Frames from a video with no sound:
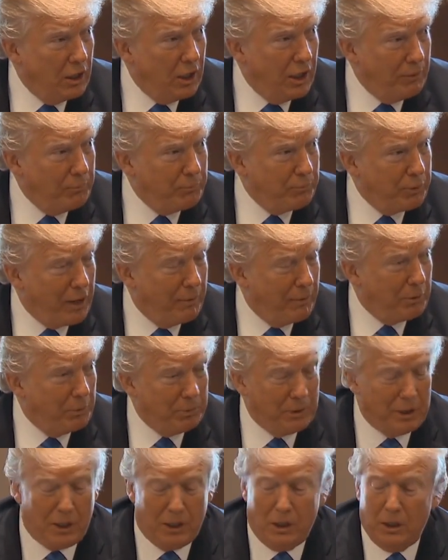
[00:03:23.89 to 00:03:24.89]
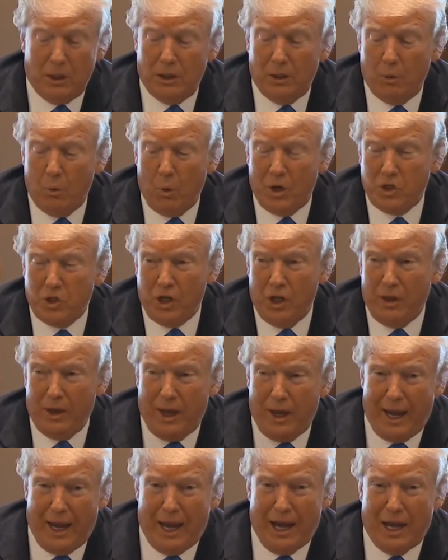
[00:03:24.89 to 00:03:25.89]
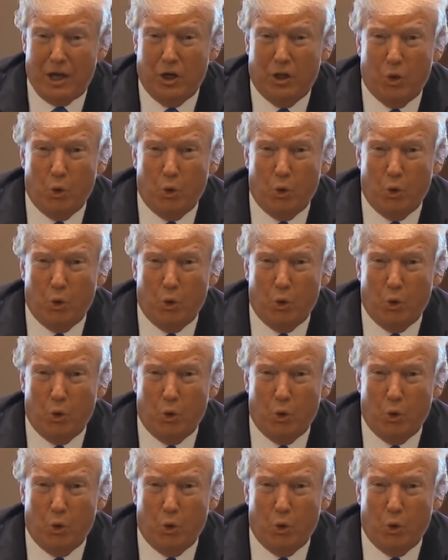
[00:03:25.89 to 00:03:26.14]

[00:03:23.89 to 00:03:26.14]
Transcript: I probably what's in their hand are